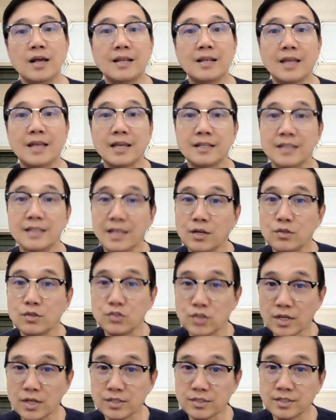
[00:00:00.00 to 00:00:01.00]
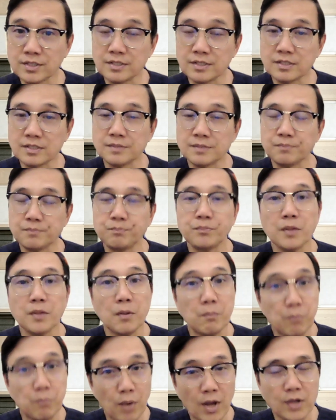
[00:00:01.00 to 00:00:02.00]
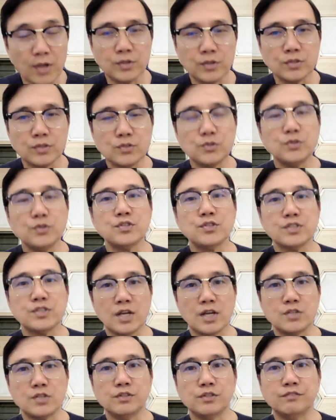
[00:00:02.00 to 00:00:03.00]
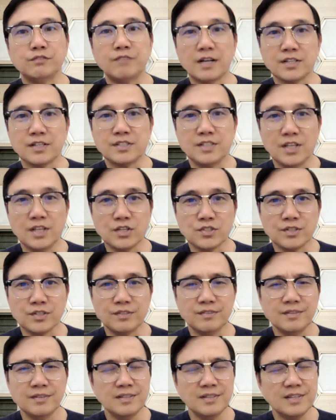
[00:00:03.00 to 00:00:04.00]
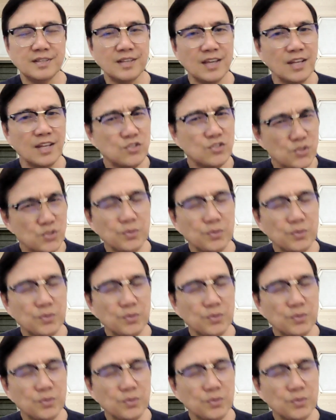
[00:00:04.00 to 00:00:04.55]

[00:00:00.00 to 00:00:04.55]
like decongestants, prior to your scheduled vaccination, and do